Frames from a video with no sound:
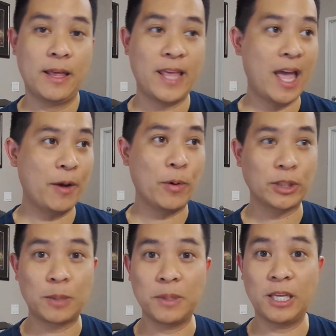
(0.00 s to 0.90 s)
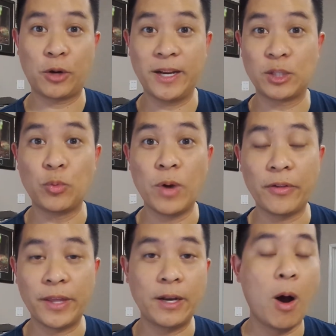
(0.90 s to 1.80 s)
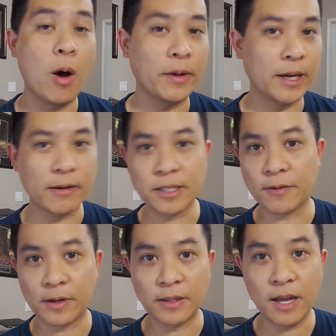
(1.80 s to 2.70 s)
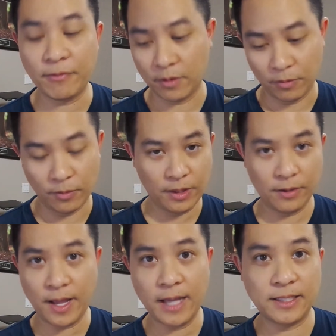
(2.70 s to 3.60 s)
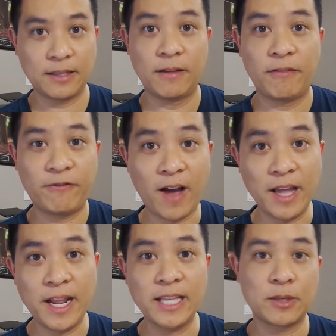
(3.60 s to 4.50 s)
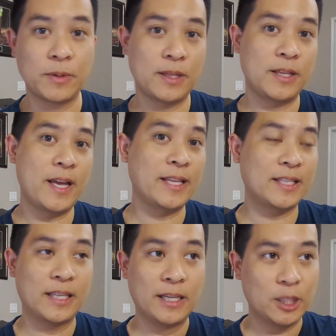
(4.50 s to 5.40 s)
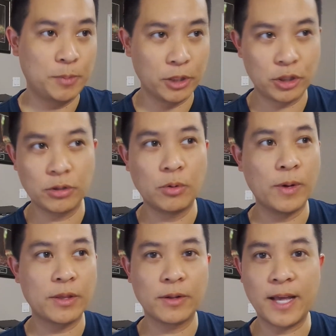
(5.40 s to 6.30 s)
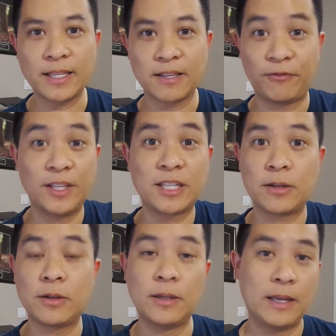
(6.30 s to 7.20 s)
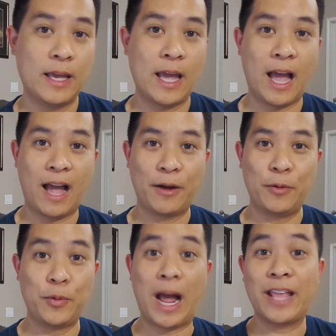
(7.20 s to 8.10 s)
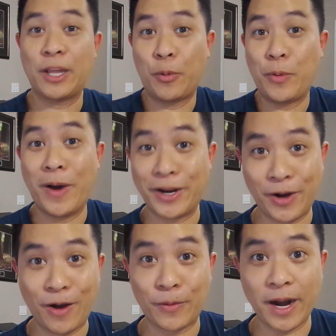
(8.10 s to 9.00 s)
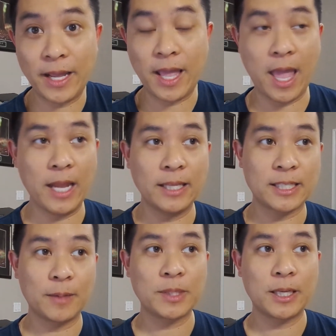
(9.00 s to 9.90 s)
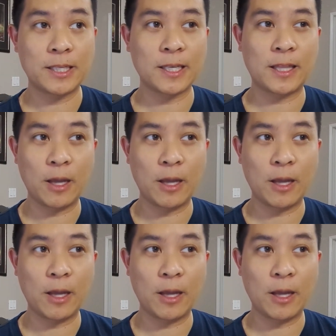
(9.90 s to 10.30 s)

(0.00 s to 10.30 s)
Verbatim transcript: that ultimately creates wealth in all areas of our life, whether that's finance, whether that's spiritual, whether that's physical. I think we want it all, right? And in some senses, I